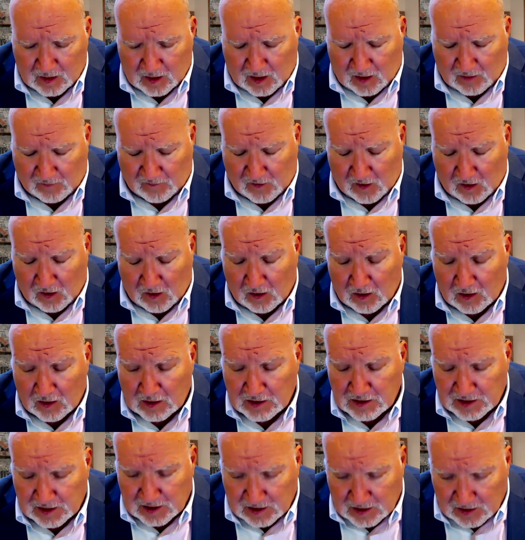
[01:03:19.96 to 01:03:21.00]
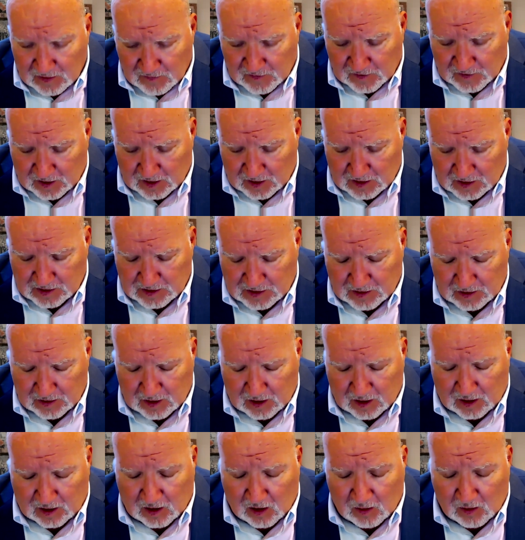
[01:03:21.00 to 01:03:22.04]
of our significance
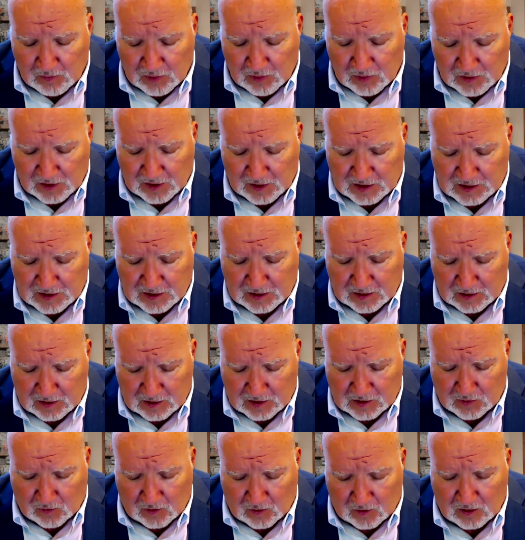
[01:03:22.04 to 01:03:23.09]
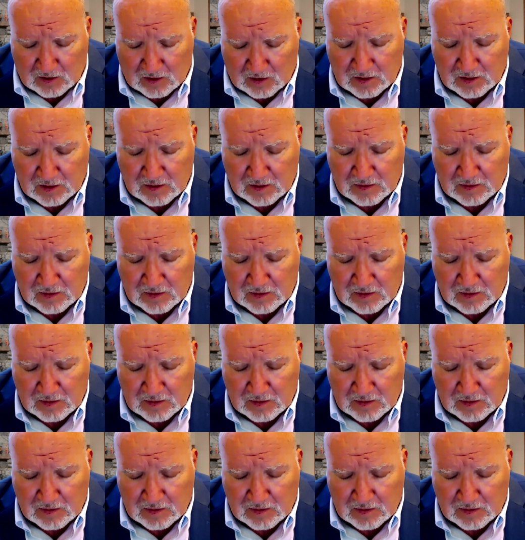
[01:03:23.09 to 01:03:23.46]
and our place in this world,